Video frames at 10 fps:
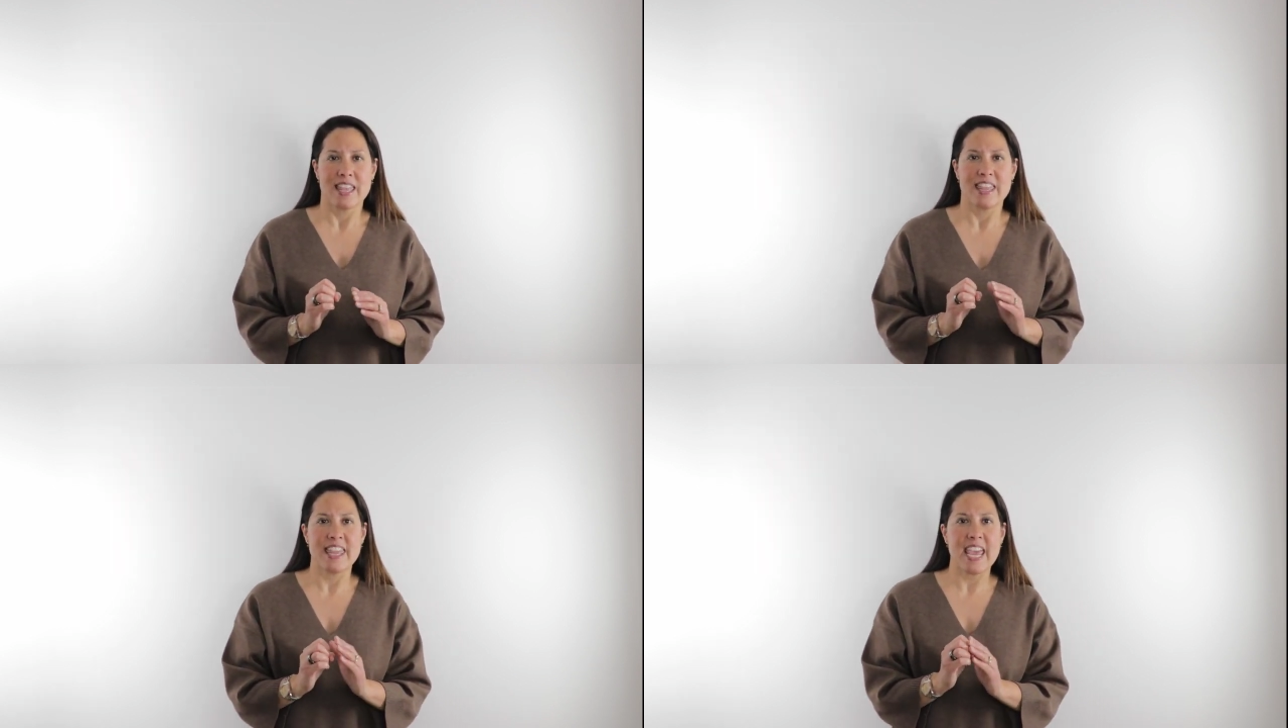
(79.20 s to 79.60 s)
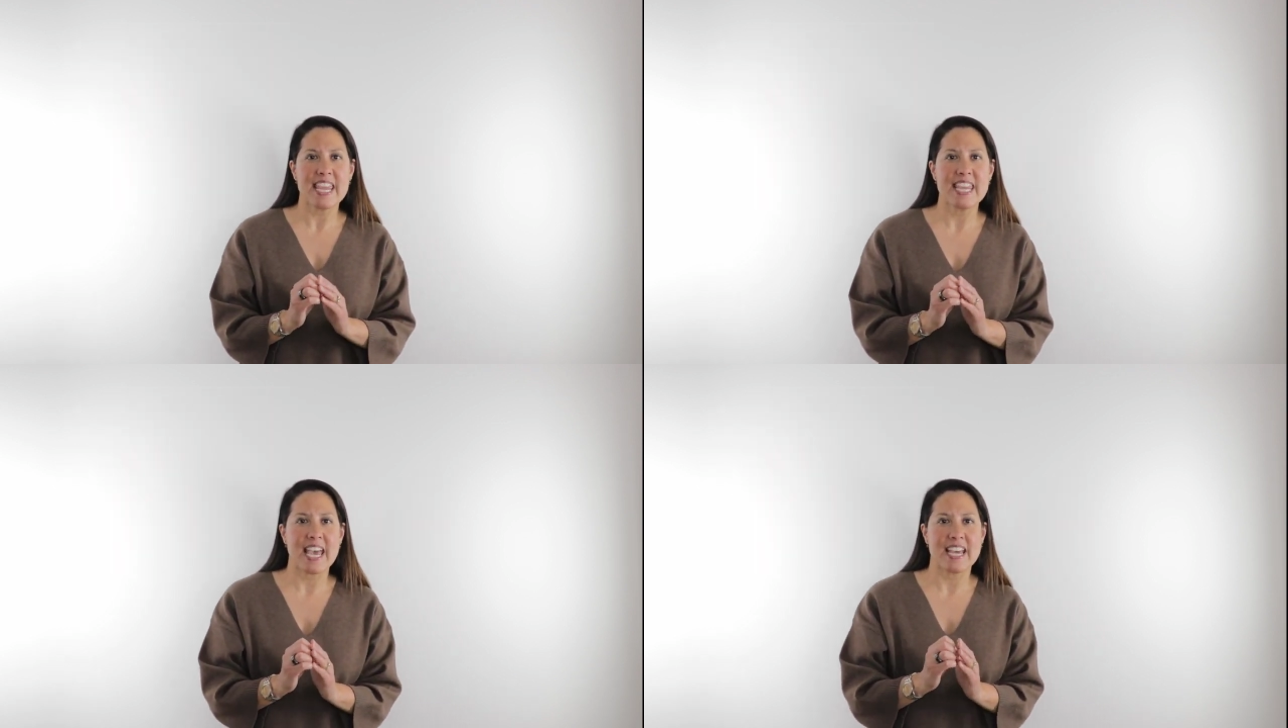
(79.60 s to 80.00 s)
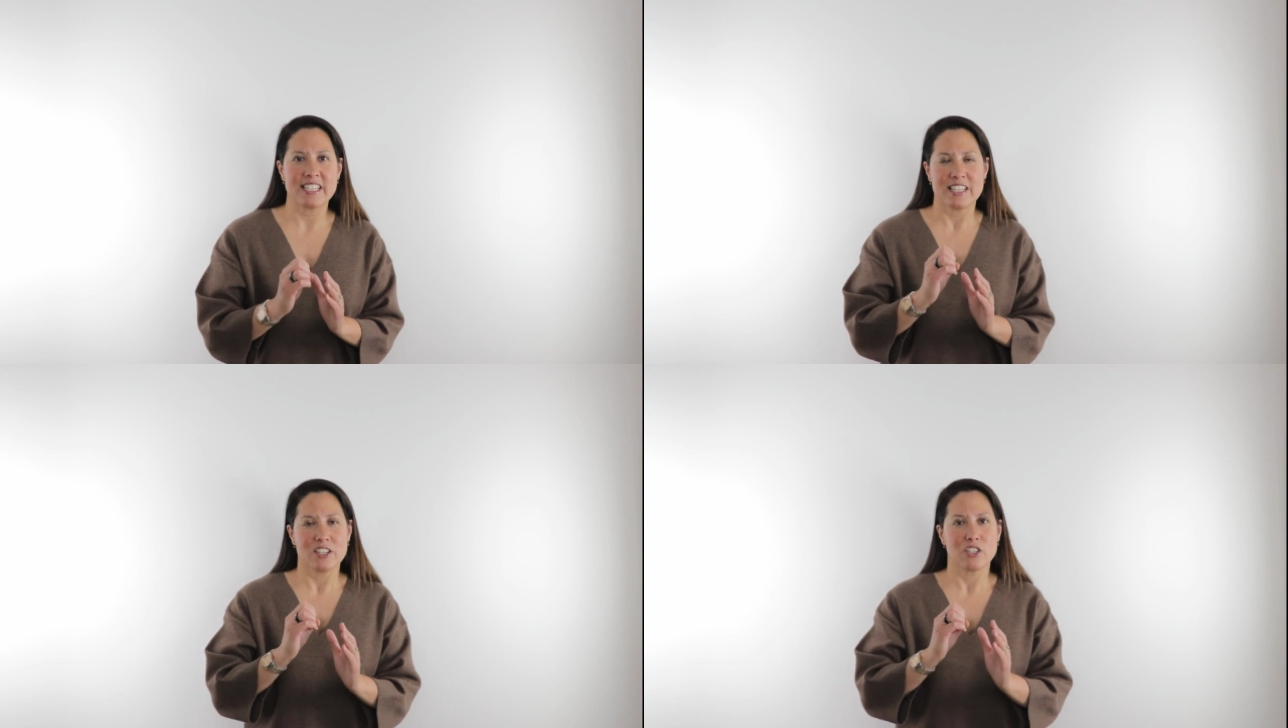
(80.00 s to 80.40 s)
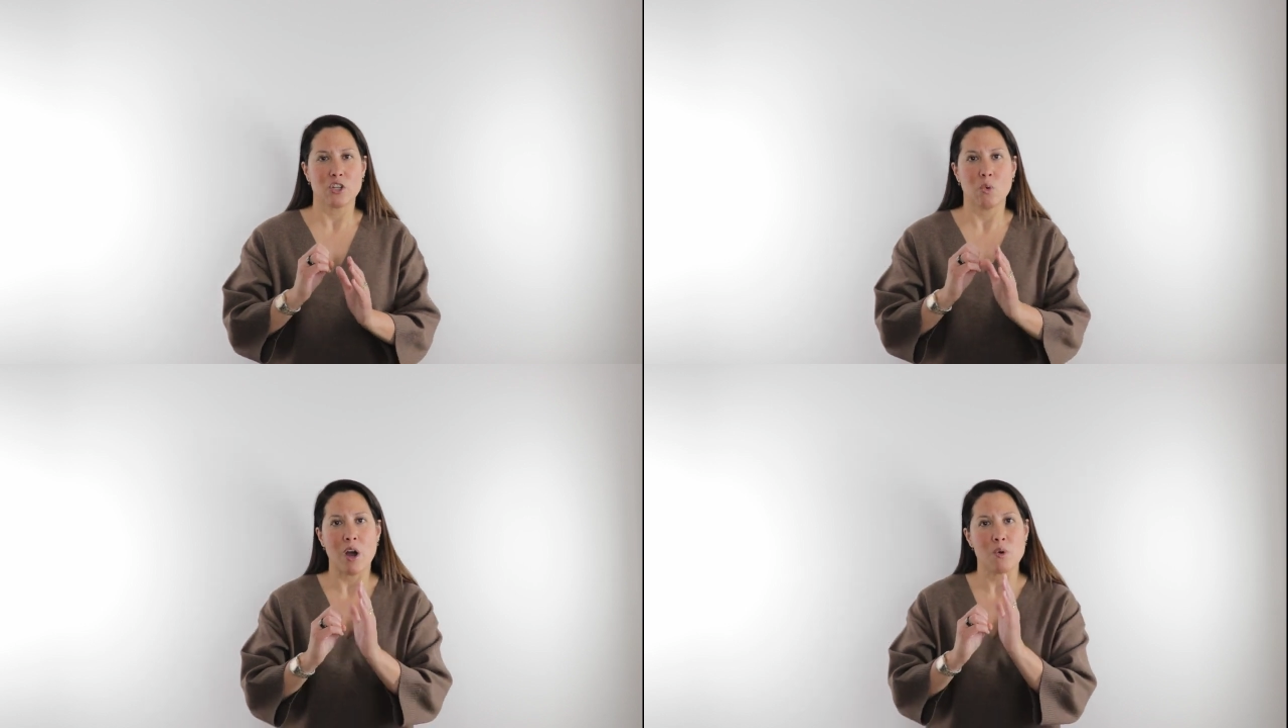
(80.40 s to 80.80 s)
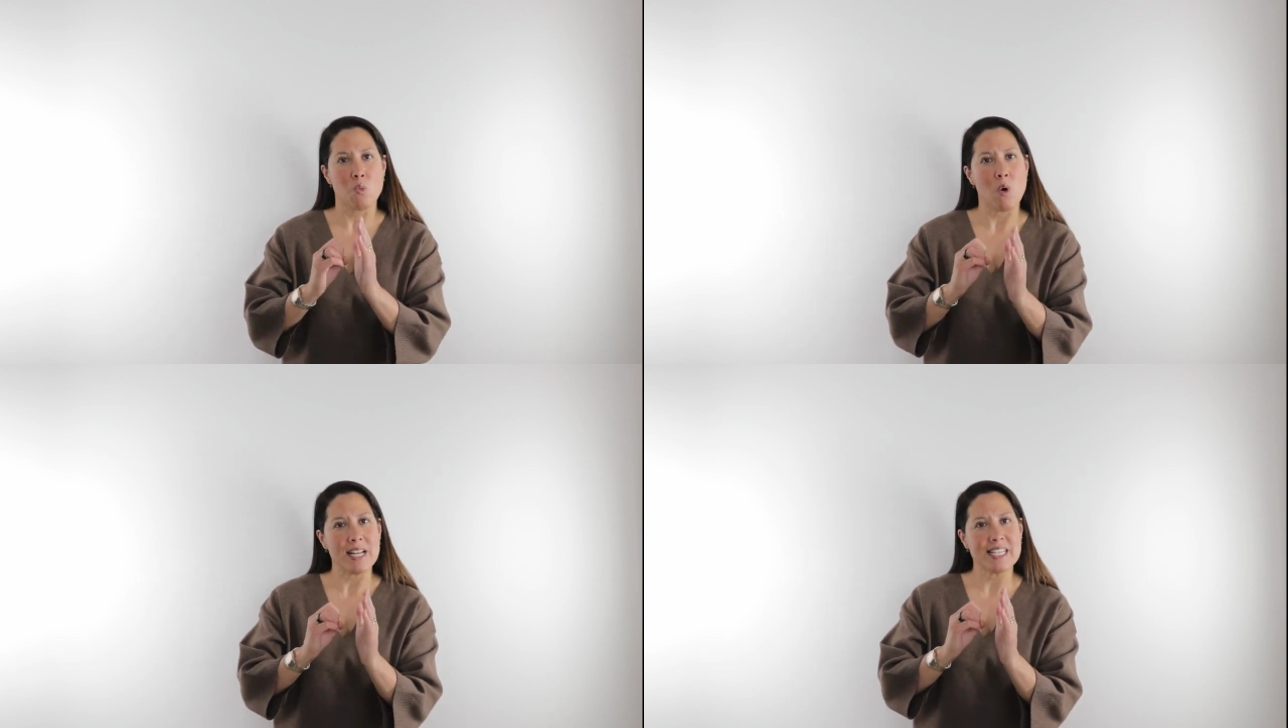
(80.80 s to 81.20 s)
they get, so
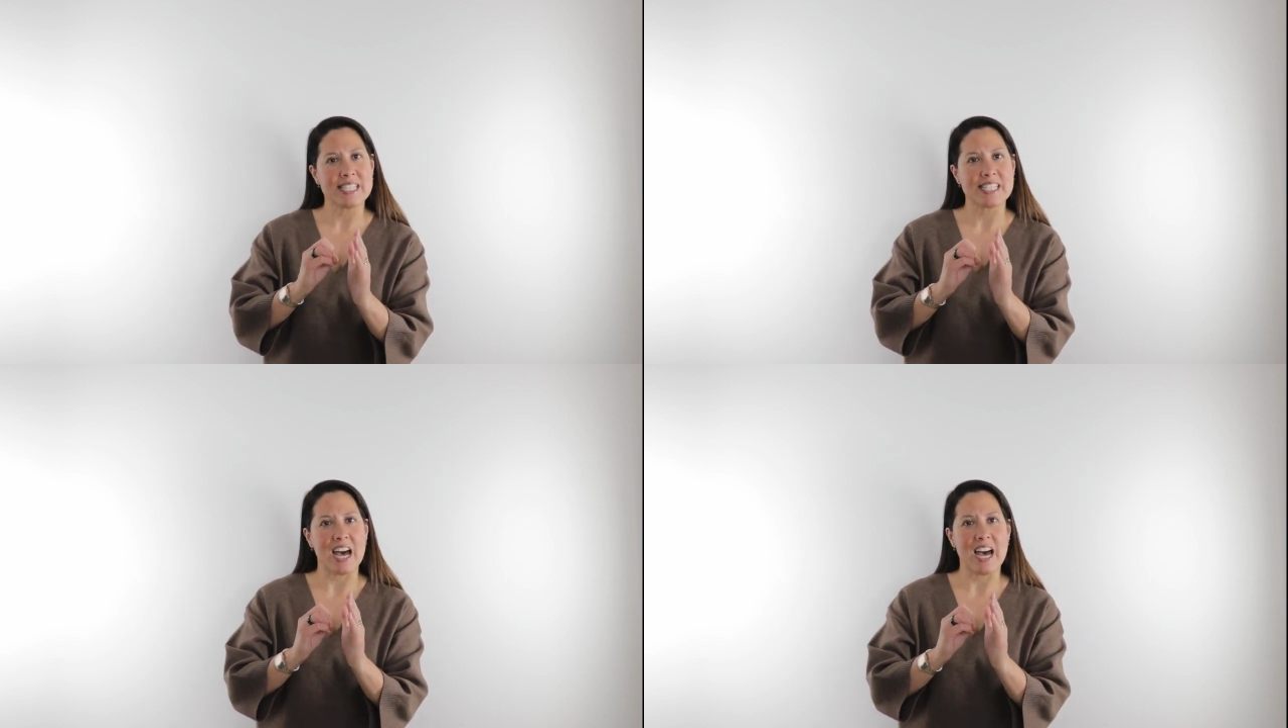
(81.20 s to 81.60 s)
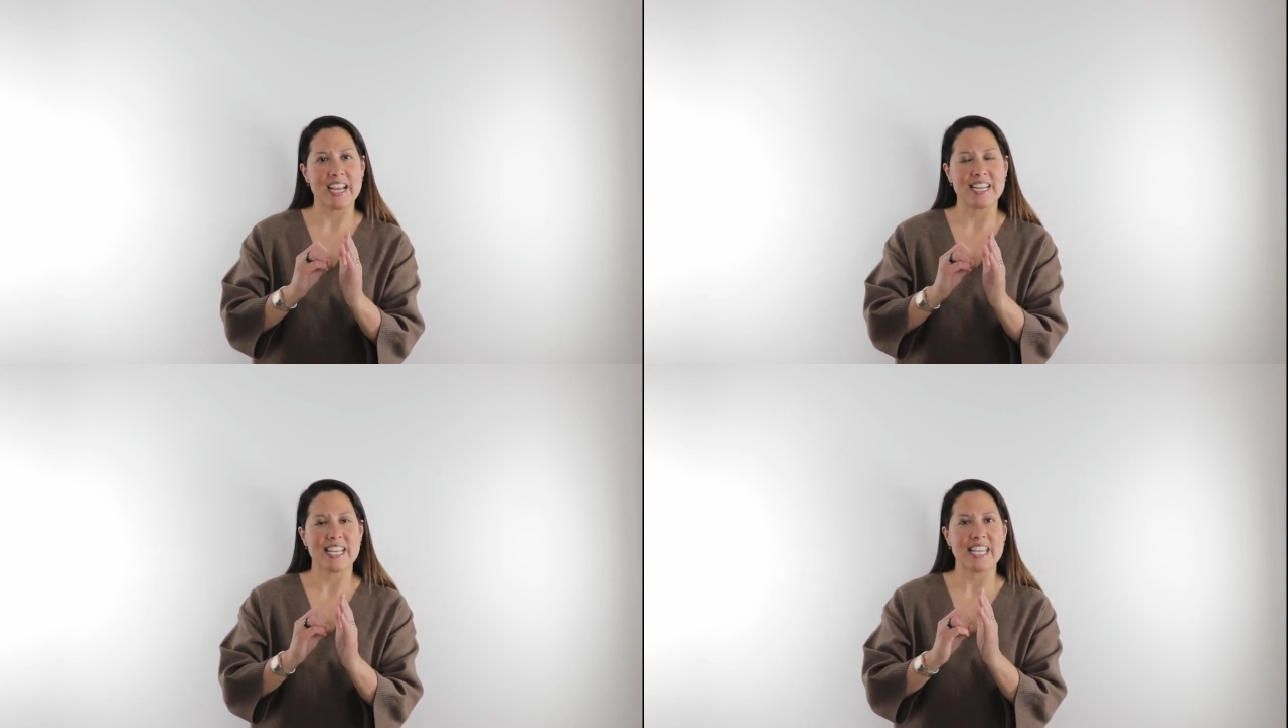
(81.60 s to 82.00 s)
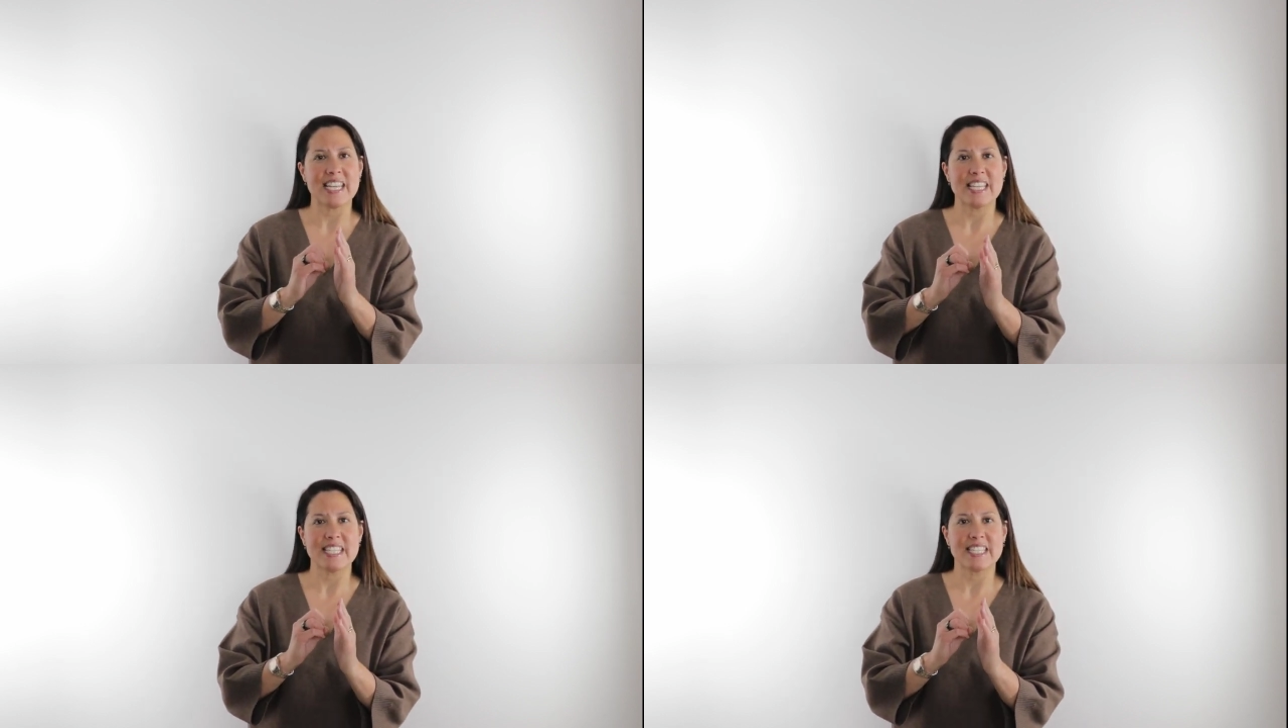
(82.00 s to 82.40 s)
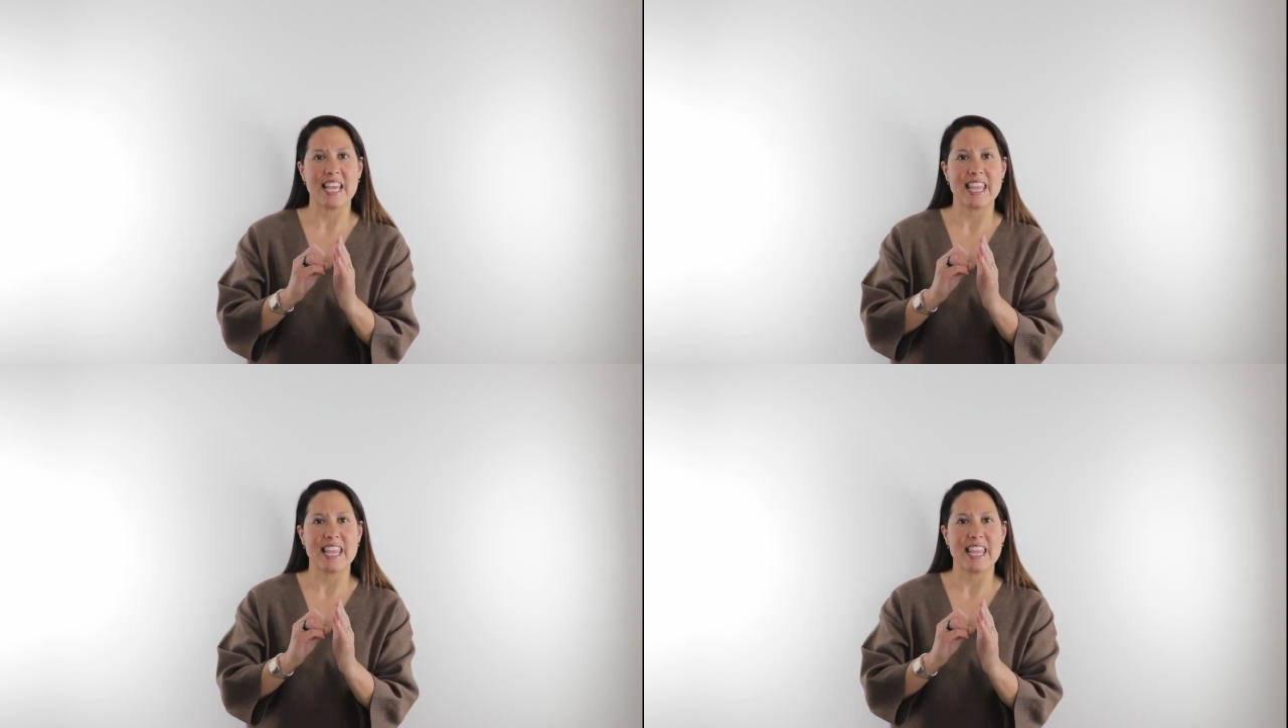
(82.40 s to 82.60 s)
on one side is